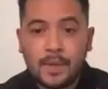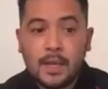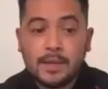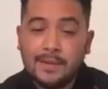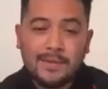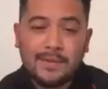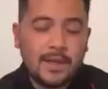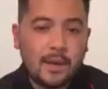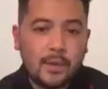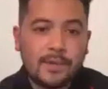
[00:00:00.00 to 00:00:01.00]
Definitely
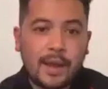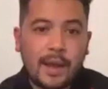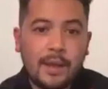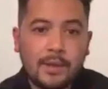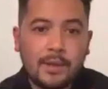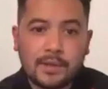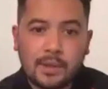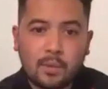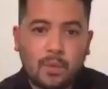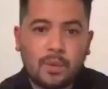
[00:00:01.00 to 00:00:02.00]
hard with tape, because
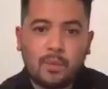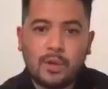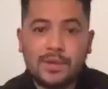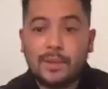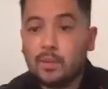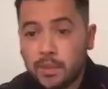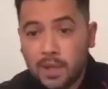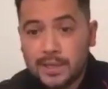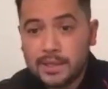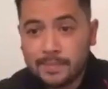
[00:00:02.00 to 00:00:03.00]
what
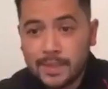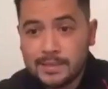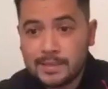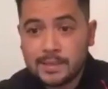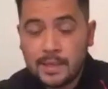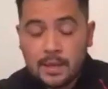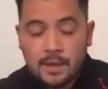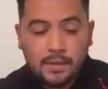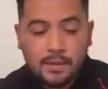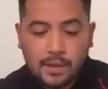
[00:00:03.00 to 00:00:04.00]
double-blinded means is
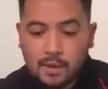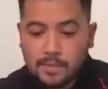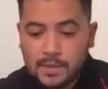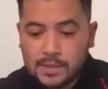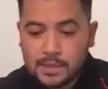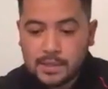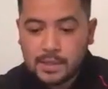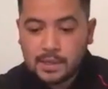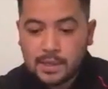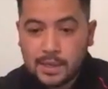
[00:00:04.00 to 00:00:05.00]
the therapist
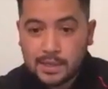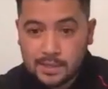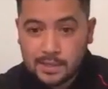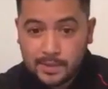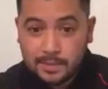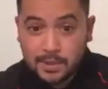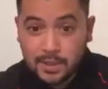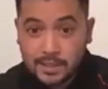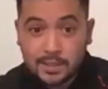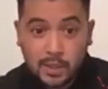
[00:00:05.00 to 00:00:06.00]
has to be blind
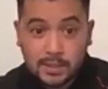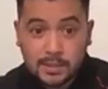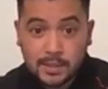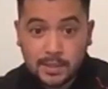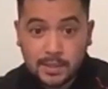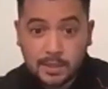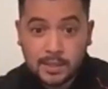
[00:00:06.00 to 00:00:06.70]
as well as the